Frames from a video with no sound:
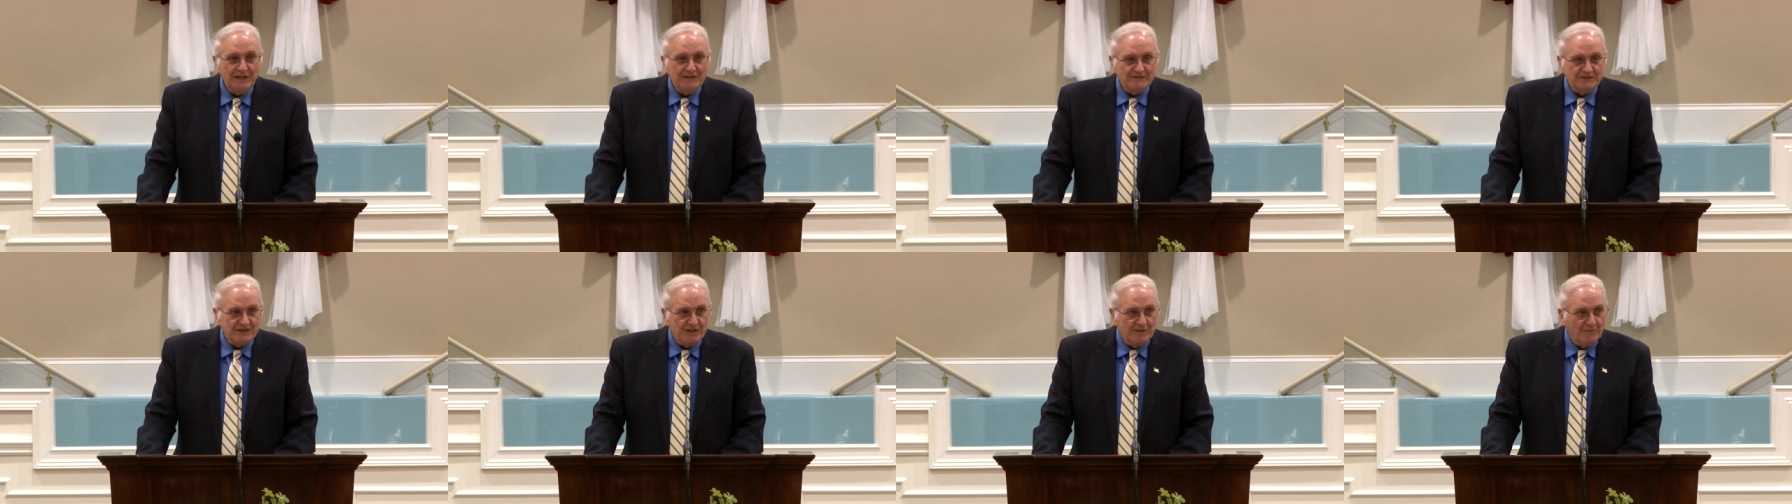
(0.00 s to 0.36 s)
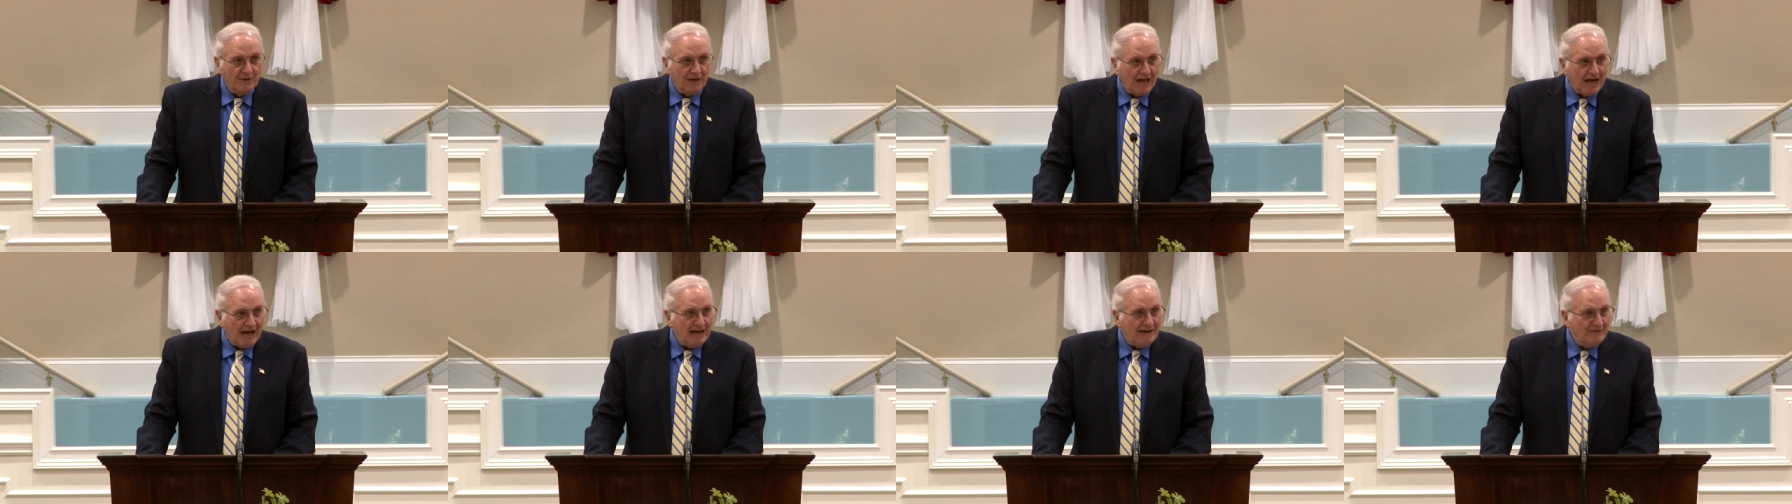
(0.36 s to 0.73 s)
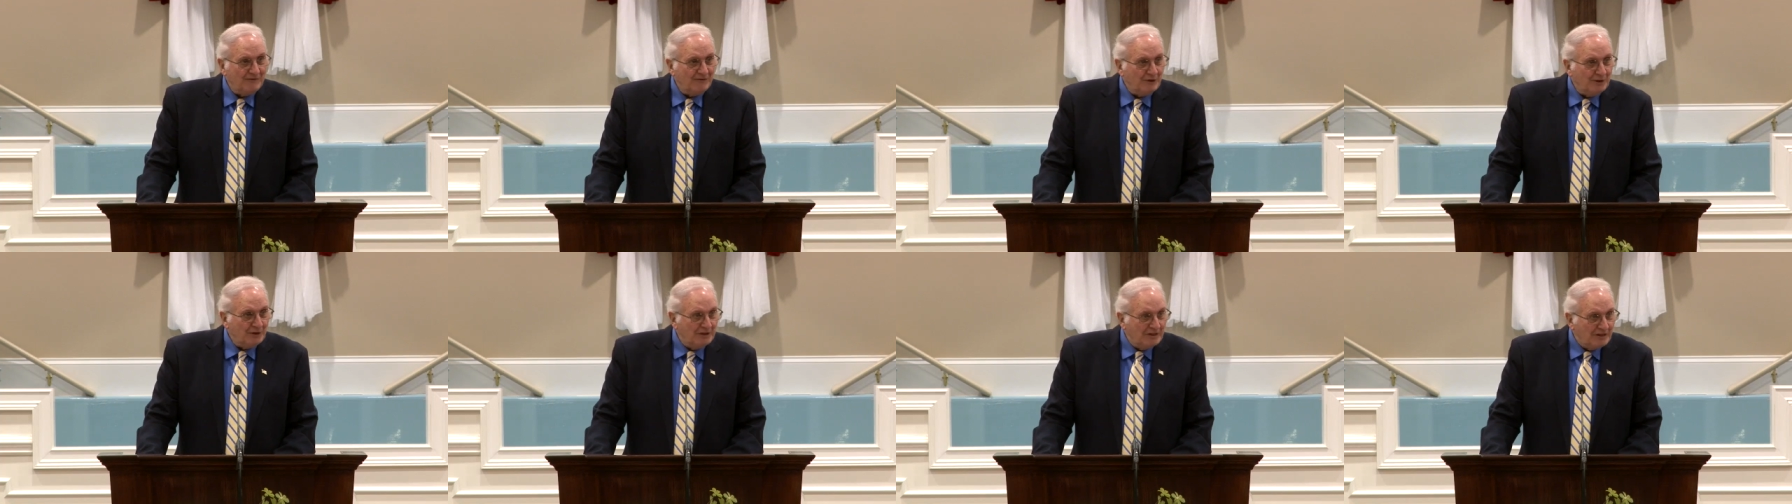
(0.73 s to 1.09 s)
gives them
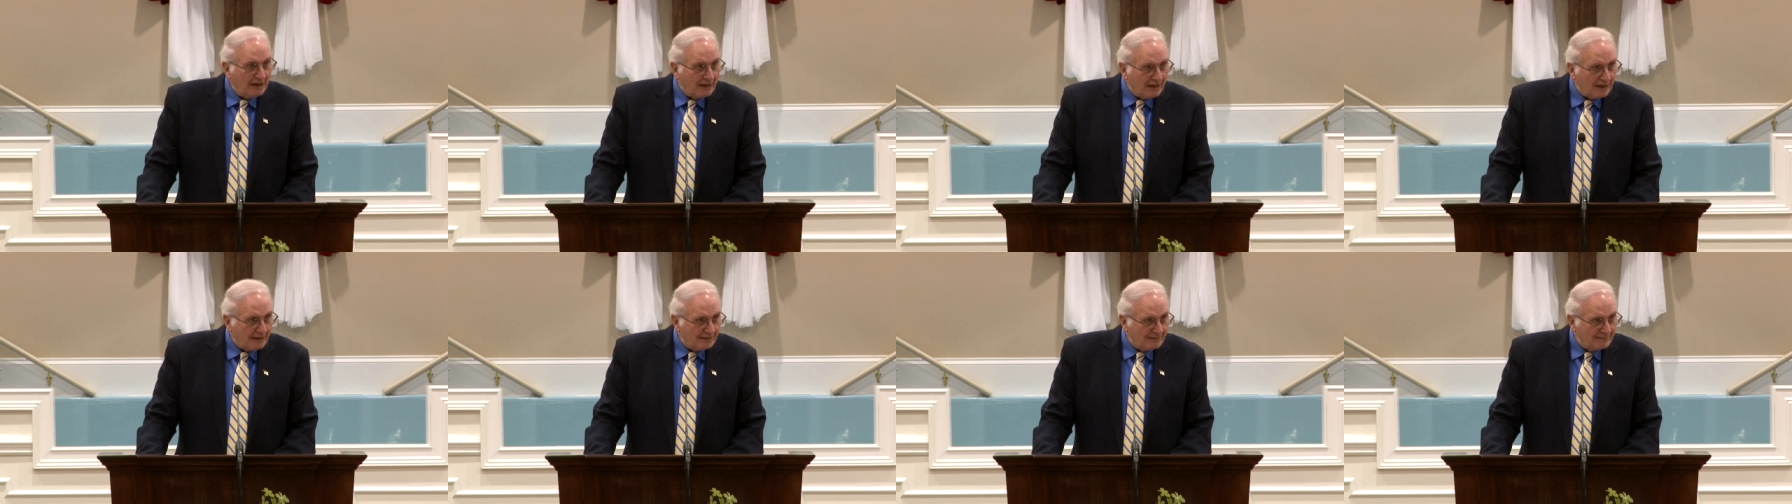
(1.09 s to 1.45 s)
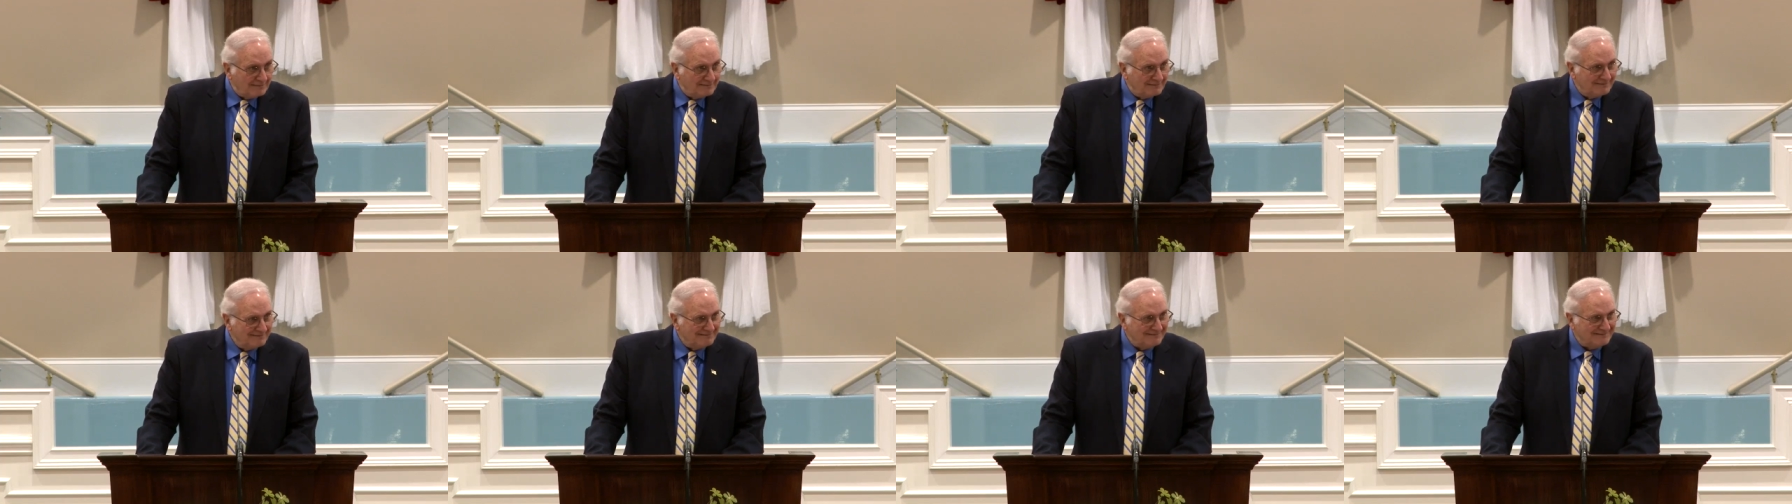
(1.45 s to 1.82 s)
life again.